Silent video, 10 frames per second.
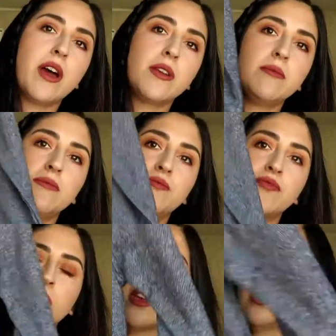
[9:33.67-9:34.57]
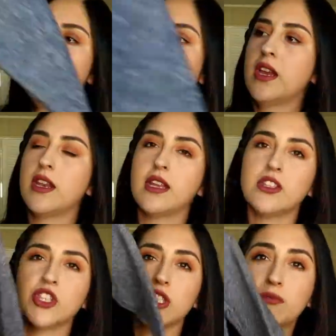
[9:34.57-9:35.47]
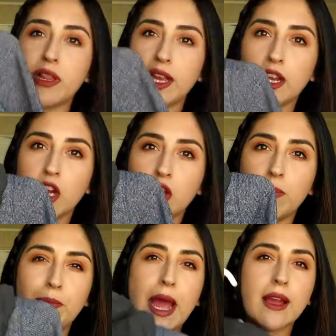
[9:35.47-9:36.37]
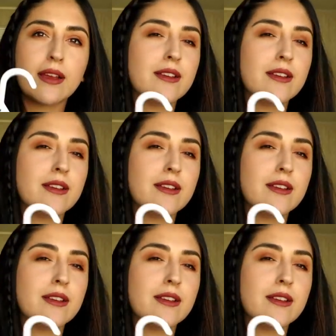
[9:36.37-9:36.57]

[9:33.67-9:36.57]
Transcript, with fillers: bottom. And it's just plain on the back.